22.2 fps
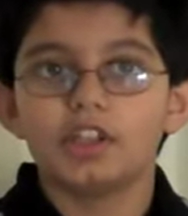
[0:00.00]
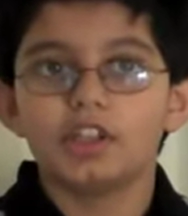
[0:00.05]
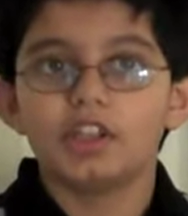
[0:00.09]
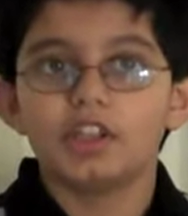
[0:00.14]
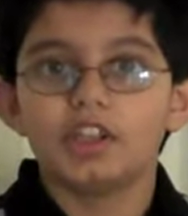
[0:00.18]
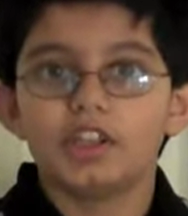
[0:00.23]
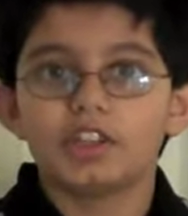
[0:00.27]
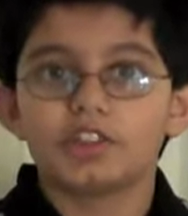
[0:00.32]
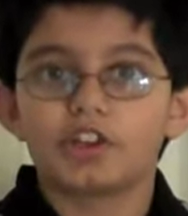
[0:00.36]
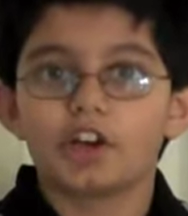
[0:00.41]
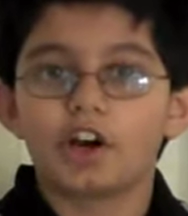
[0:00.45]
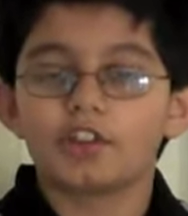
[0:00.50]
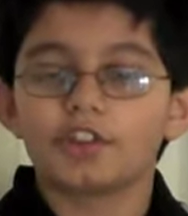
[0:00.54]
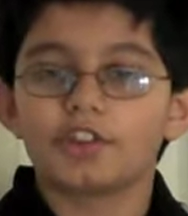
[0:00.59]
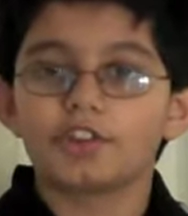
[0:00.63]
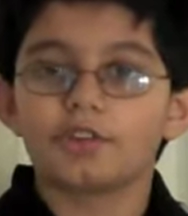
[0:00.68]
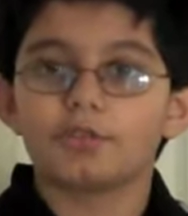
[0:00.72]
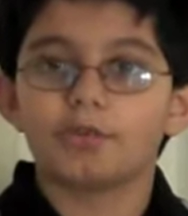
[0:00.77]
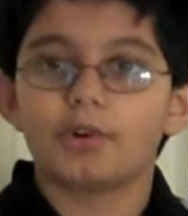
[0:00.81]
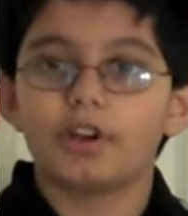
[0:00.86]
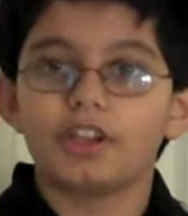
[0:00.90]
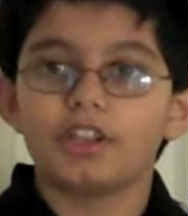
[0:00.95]
It causes
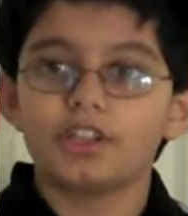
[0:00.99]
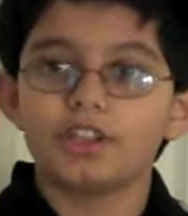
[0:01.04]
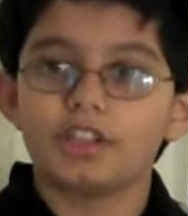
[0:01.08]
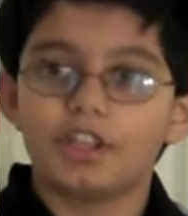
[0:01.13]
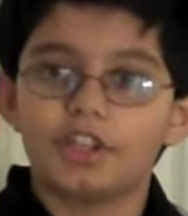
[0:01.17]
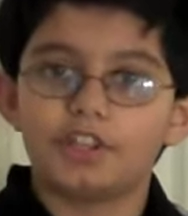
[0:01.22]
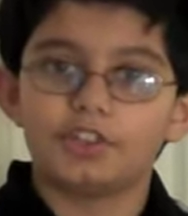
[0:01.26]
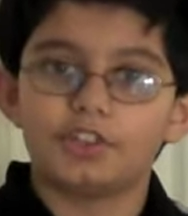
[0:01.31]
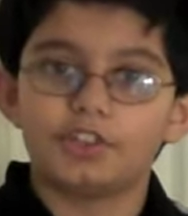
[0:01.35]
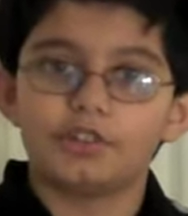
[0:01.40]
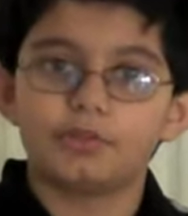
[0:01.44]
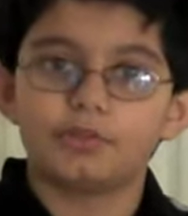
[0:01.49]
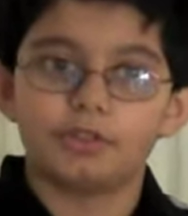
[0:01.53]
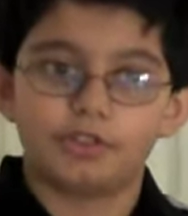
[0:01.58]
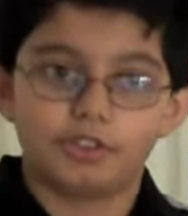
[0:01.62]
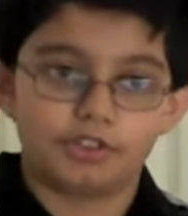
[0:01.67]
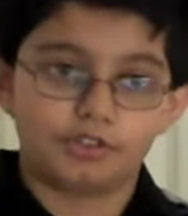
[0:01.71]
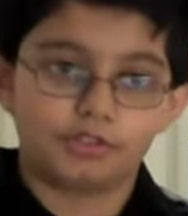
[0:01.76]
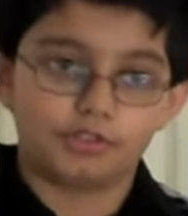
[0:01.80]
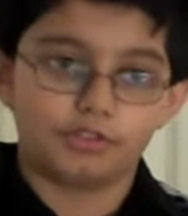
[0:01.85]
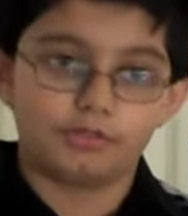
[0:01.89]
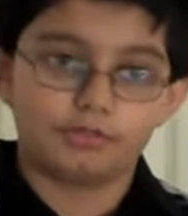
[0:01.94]
radiation, which
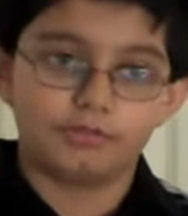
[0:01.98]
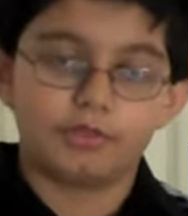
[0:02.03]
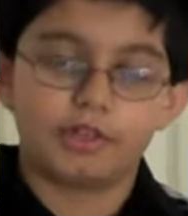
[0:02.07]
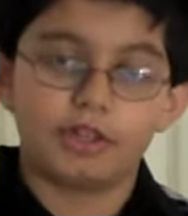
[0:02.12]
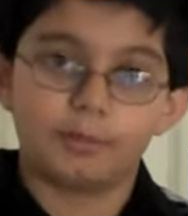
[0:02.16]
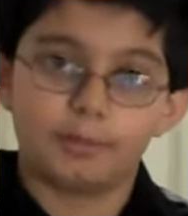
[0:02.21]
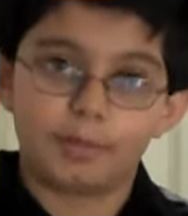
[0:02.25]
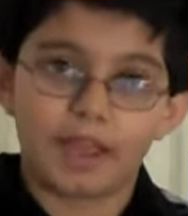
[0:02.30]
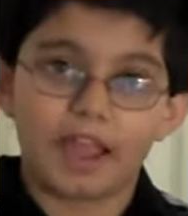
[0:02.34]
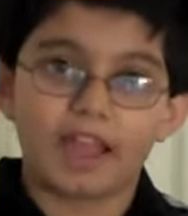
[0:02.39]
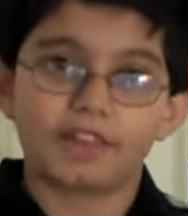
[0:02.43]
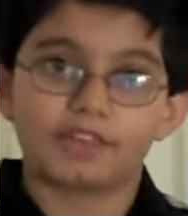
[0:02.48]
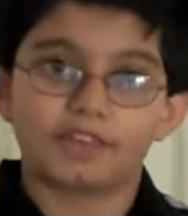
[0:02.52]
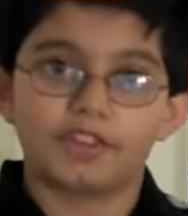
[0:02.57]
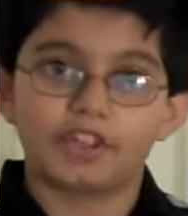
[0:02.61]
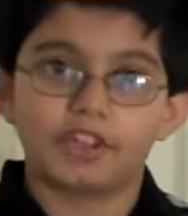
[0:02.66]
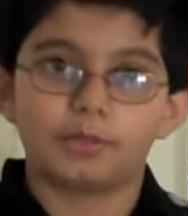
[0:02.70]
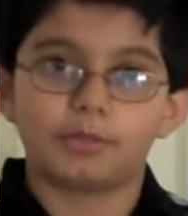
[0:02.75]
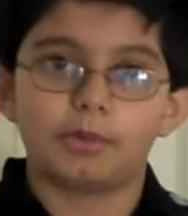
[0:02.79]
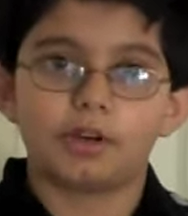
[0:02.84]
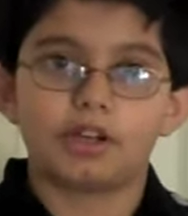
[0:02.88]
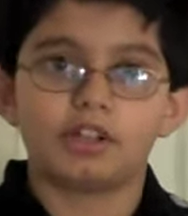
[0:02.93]
is a bad thing,
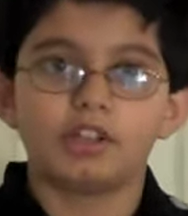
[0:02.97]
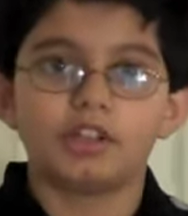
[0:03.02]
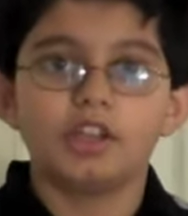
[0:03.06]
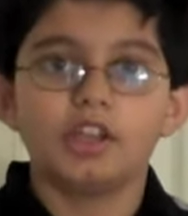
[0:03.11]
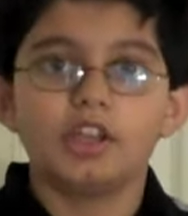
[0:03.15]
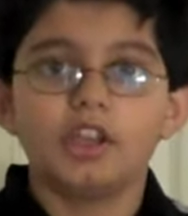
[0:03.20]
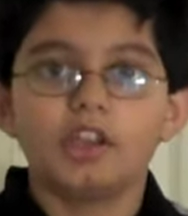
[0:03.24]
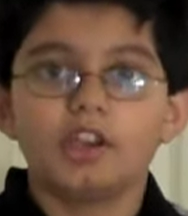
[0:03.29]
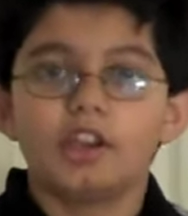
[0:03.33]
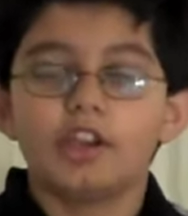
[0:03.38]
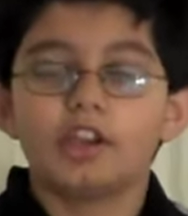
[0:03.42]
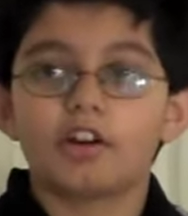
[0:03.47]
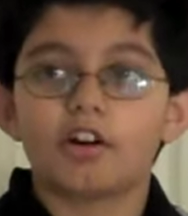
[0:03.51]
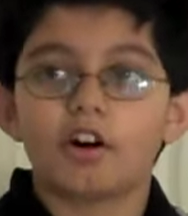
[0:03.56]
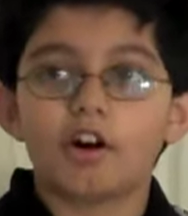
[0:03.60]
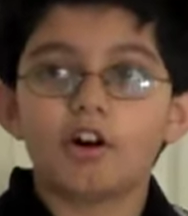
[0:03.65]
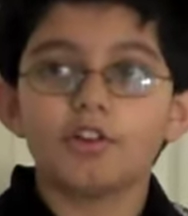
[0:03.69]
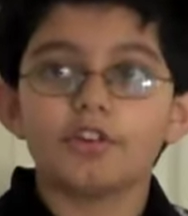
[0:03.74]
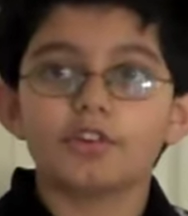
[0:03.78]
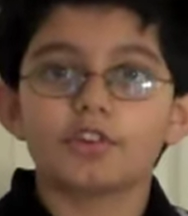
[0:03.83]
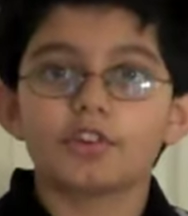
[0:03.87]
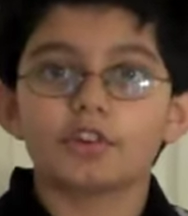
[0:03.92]
but it also